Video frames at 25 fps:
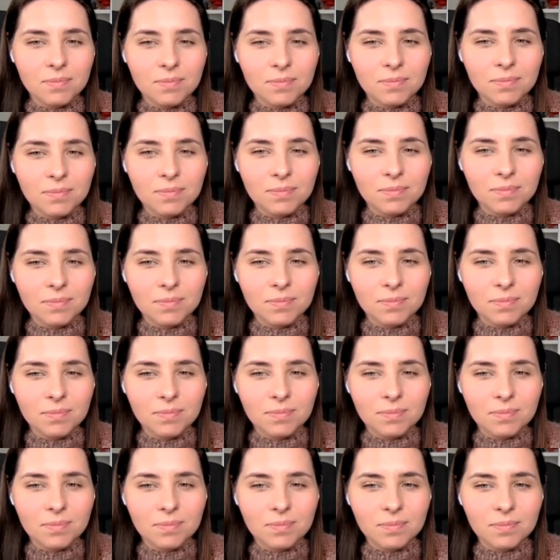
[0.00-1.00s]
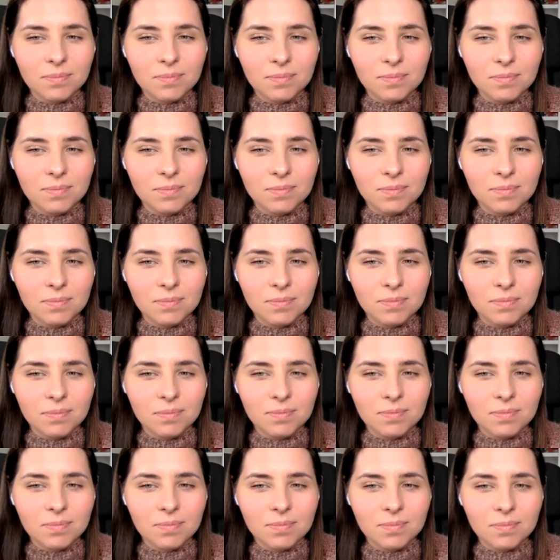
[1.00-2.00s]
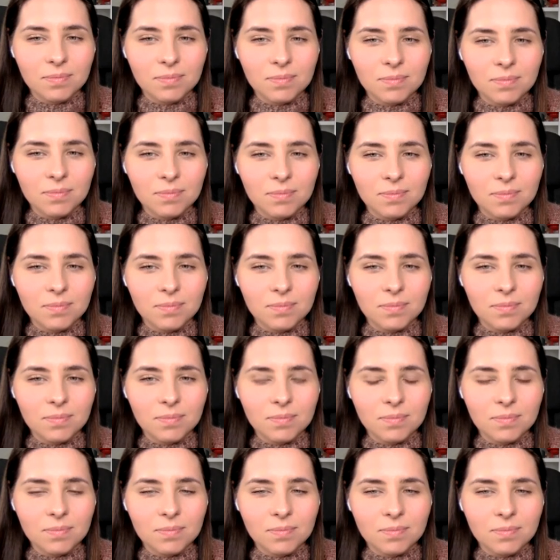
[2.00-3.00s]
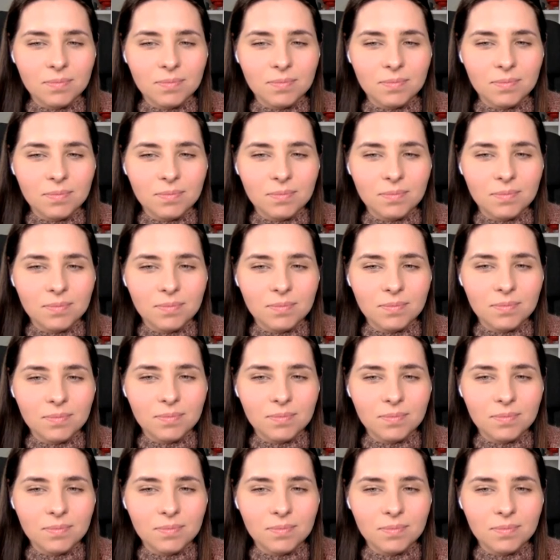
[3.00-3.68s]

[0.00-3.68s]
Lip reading: This person isn't speaking.